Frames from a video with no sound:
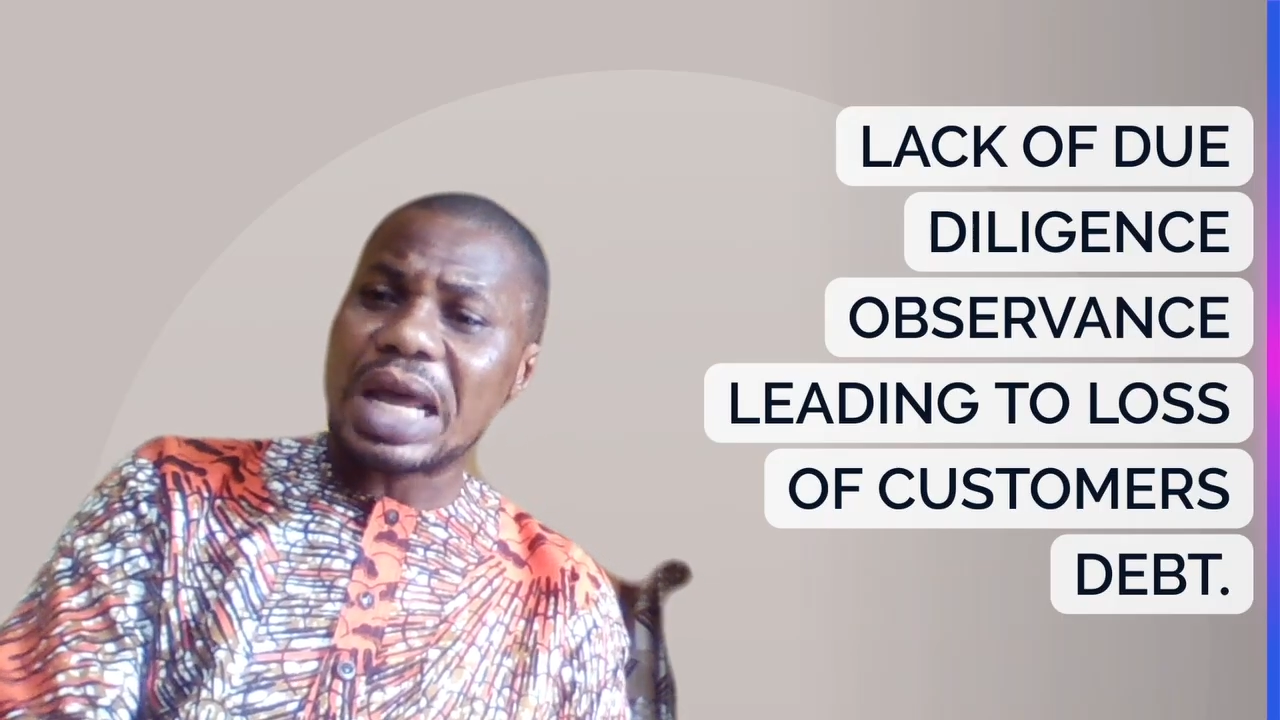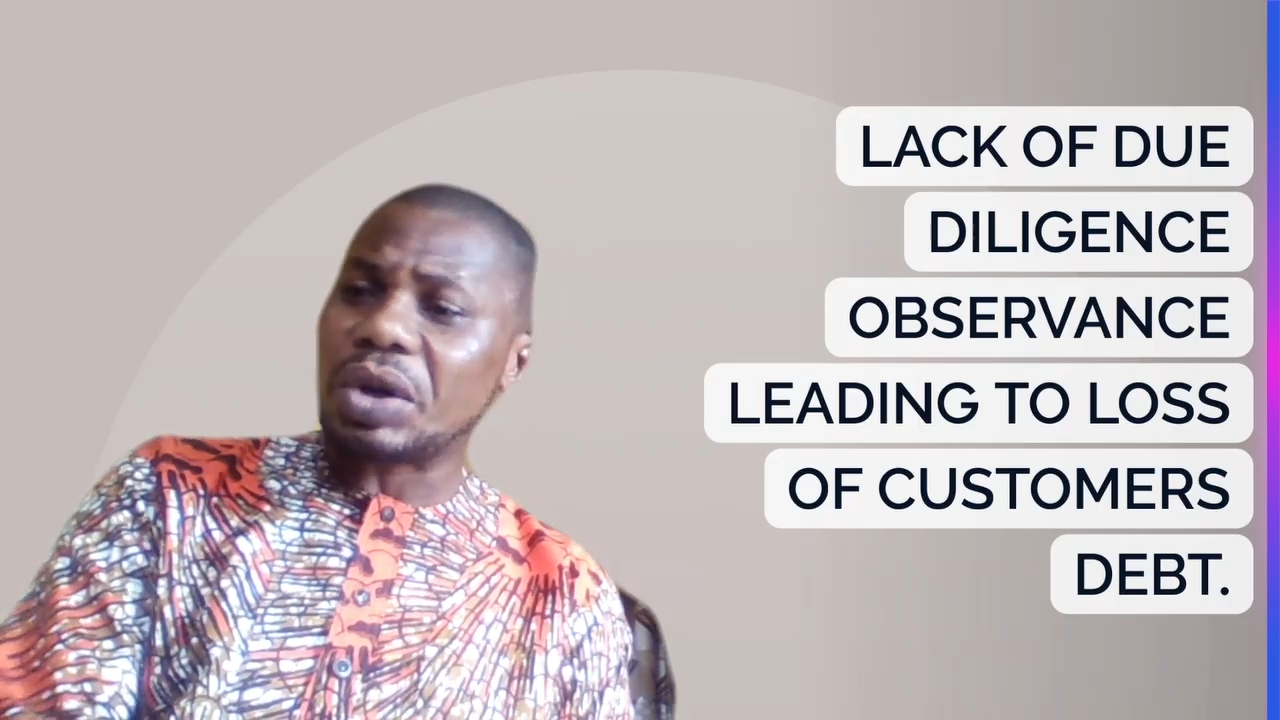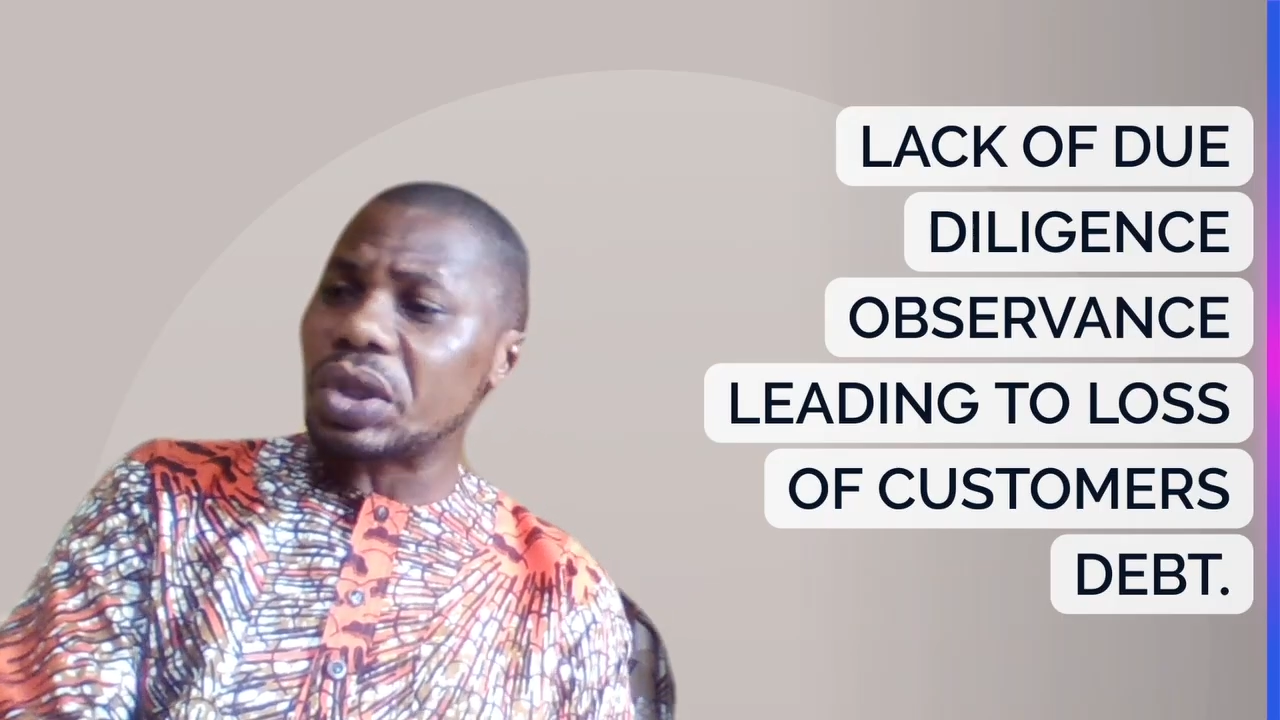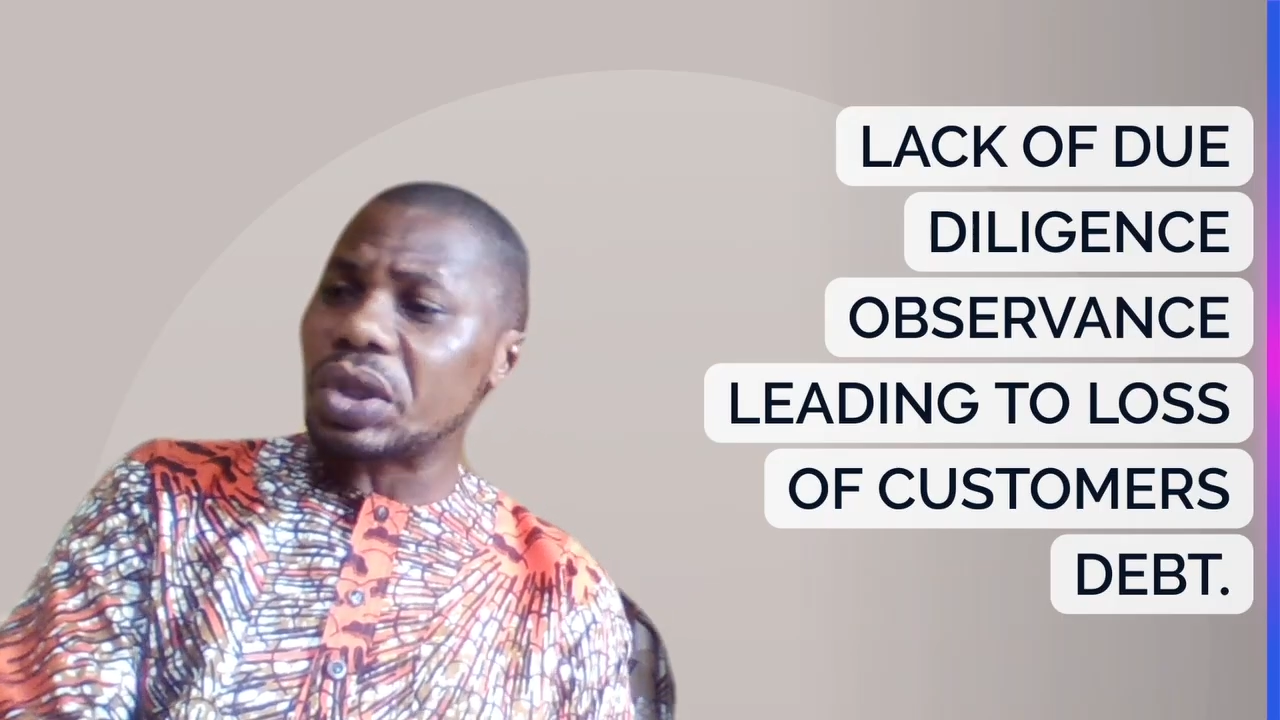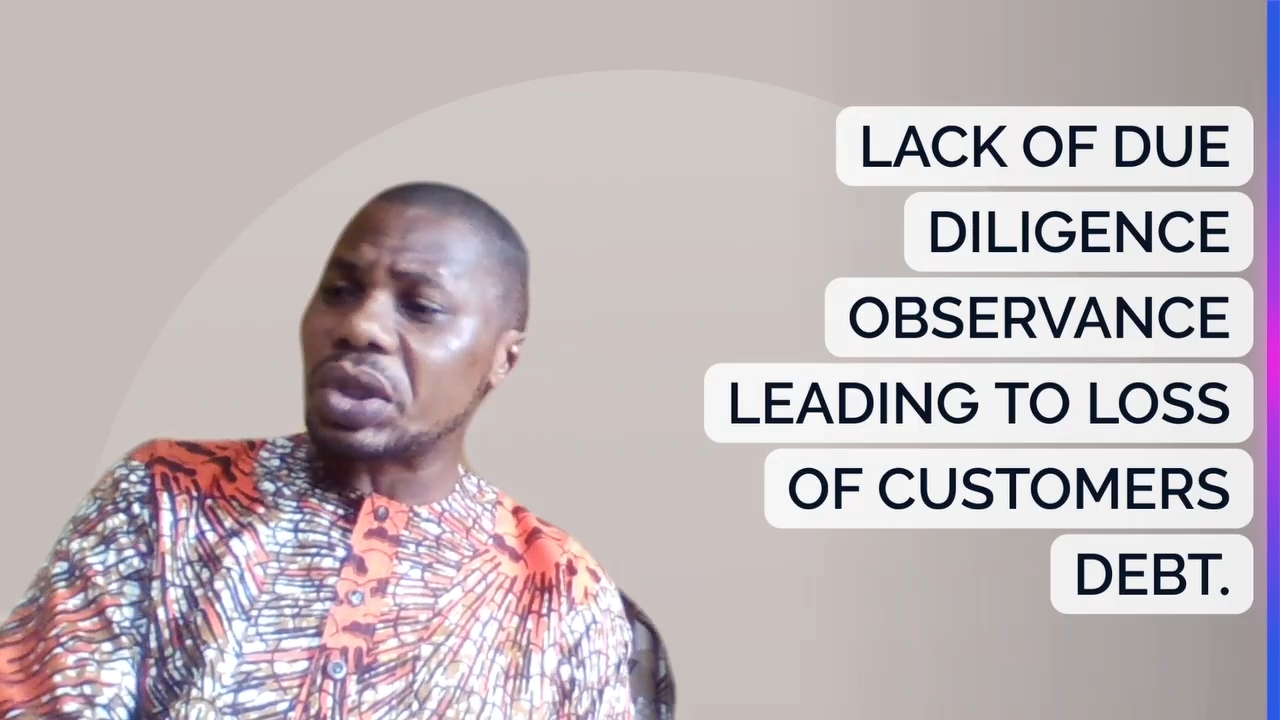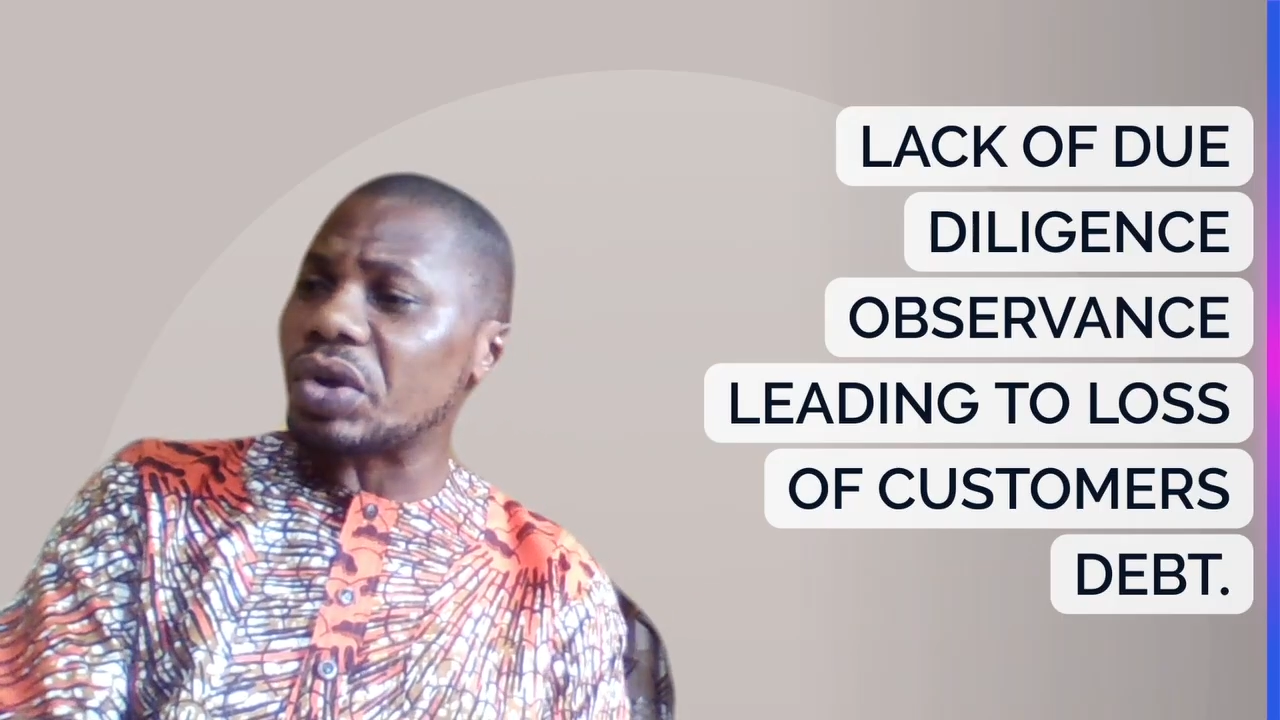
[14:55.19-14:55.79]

you recorded